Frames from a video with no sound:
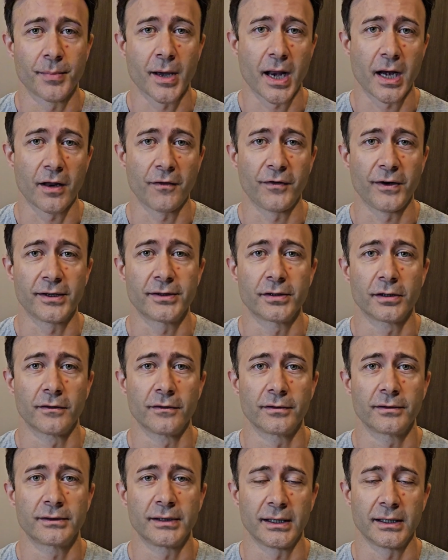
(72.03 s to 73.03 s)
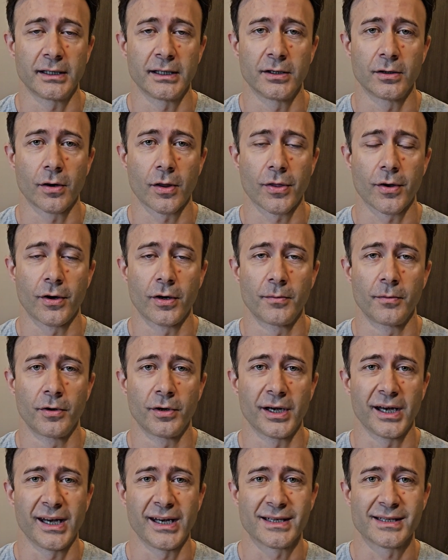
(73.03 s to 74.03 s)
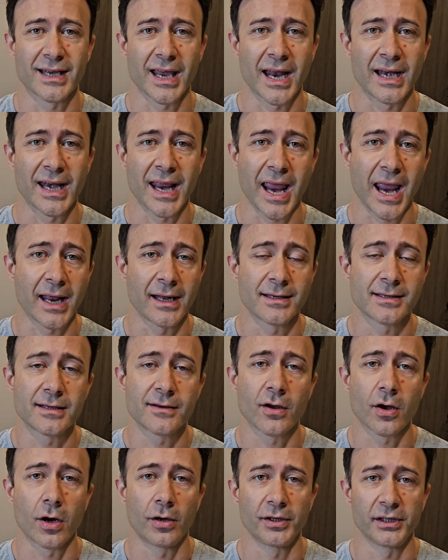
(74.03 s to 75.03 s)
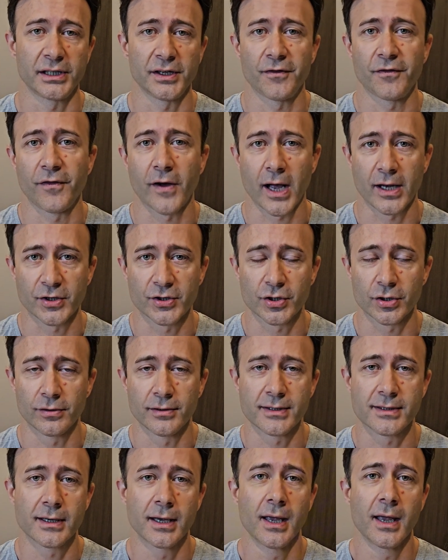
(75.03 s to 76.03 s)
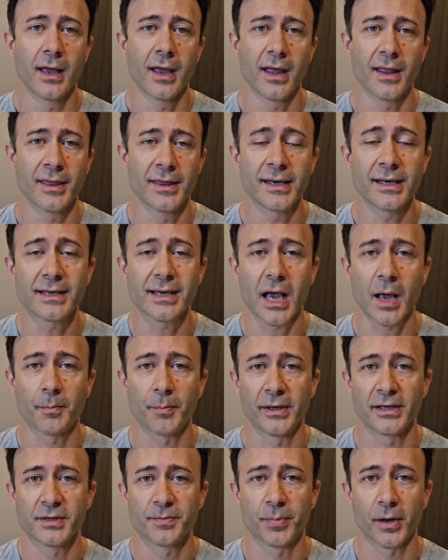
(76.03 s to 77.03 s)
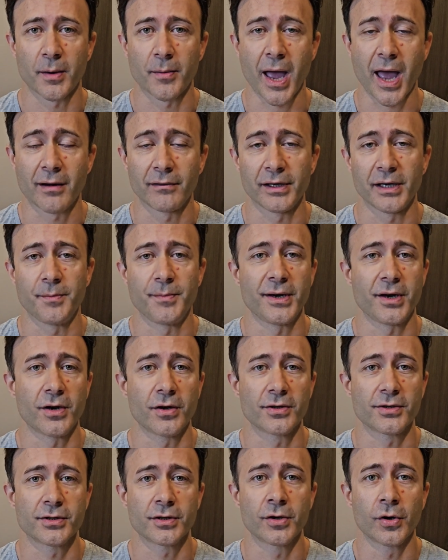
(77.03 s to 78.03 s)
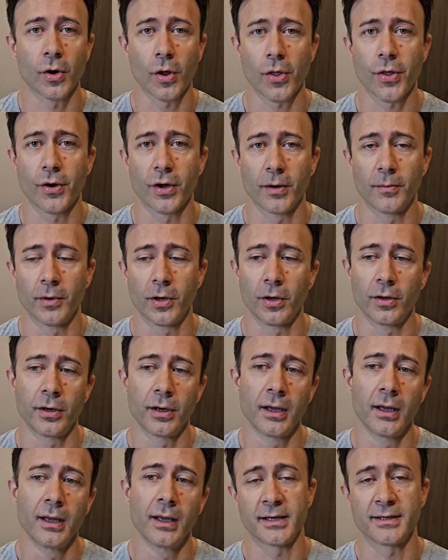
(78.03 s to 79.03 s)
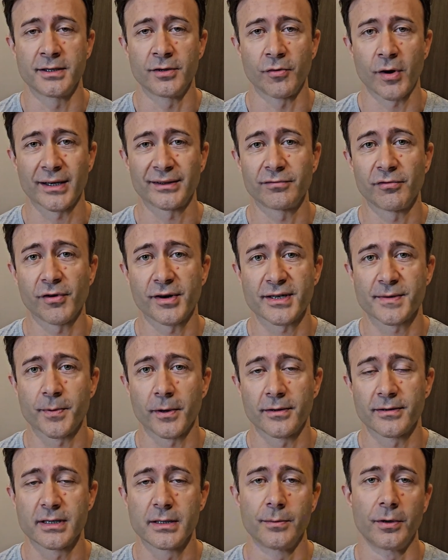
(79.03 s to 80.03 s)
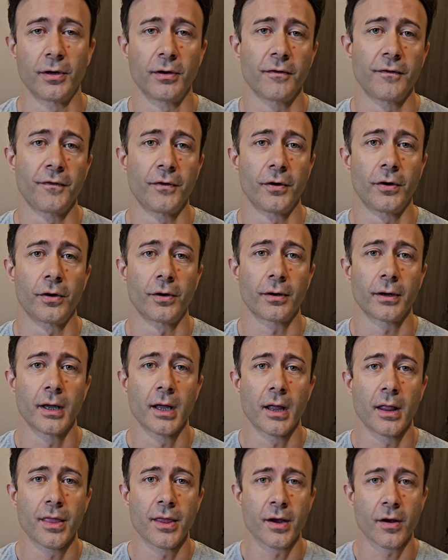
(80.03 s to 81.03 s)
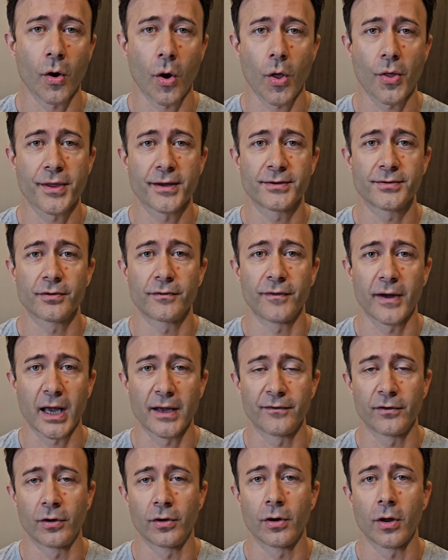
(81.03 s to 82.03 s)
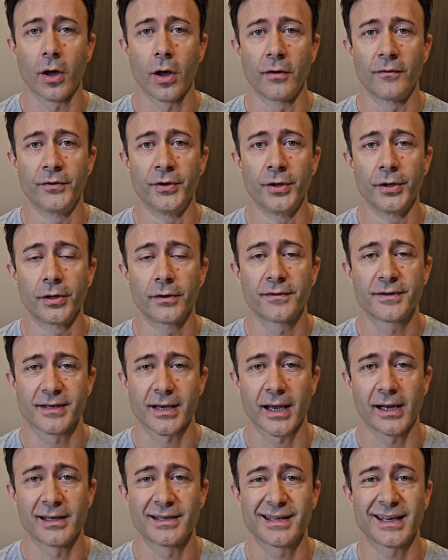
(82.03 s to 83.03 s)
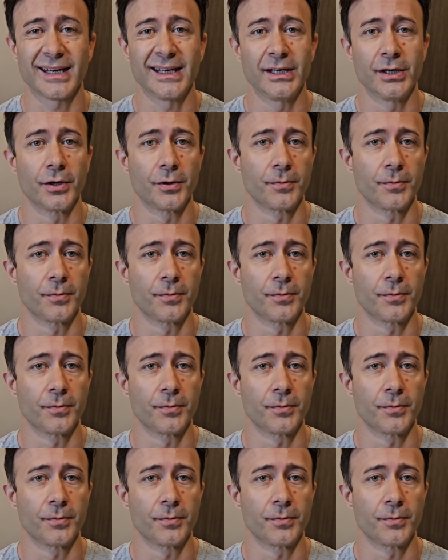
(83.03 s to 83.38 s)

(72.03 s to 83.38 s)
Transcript: benefit of taking growth hormone is enhanced cognitive functions. This happens primarily because growth hormone is directly responsible for the growth and survival of nerve cells in